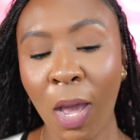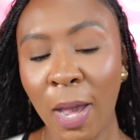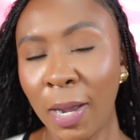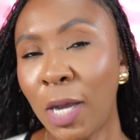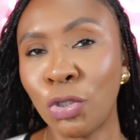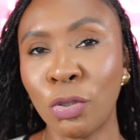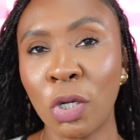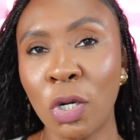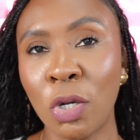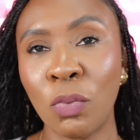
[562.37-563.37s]
I got you,
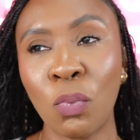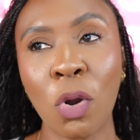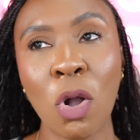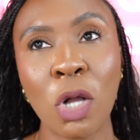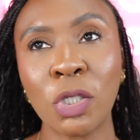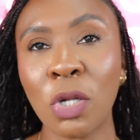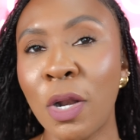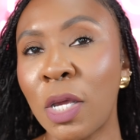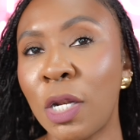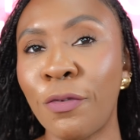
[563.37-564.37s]
girl. We're all
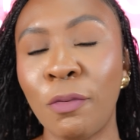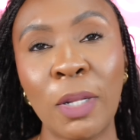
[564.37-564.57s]
starting in different